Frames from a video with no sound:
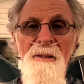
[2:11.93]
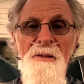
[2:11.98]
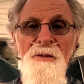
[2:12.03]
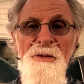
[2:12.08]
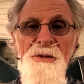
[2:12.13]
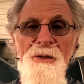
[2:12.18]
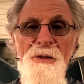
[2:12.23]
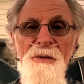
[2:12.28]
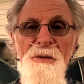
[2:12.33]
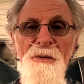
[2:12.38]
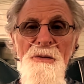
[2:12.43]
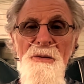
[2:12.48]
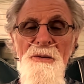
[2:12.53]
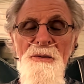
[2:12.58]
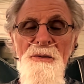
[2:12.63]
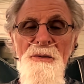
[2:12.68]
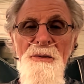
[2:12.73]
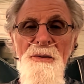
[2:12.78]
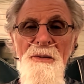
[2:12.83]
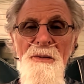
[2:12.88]

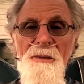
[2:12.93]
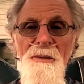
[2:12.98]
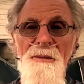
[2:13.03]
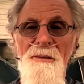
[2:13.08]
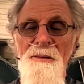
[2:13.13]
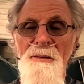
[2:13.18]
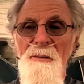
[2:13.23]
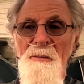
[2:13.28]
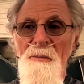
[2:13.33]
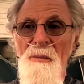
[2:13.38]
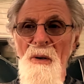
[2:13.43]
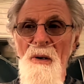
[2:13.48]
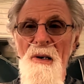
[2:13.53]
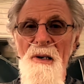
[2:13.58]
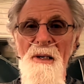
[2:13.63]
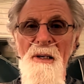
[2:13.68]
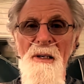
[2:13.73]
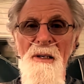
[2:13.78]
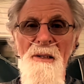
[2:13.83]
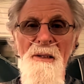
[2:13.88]
shoes,
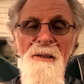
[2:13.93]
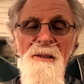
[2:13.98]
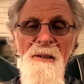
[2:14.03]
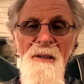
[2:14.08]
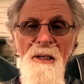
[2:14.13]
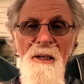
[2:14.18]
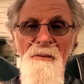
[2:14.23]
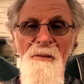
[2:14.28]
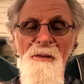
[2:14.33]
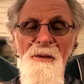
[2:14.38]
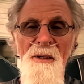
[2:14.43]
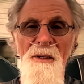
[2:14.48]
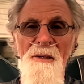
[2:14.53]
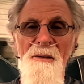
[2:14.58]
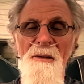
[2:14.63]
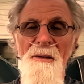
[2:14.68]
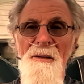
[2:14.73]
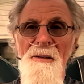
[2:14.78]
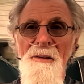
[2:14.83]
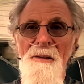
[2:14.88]
parka, everything.
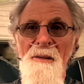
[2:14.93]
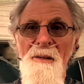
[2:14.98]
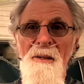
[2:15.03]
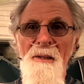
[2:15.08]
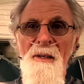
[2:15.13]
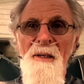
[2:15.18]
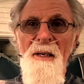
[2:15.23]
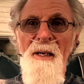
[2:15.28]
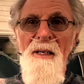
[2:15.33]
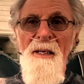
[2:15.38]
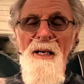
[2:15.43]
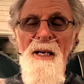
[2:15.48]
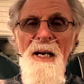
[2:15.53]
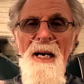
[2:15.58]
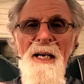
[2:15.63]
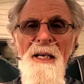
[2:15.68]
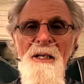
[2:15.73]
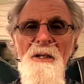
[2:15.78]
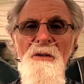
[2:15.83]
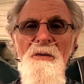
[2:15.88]
And I
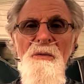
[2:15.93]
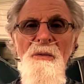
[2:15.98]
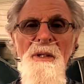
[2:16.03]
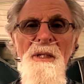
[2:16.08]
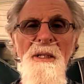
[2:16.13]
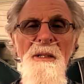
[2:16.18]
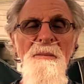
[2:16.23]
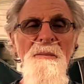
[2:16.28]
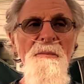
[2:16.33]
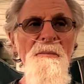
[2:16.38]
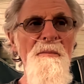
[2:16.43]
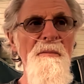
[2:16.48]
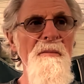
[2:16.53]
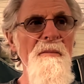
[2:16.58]
had a dream.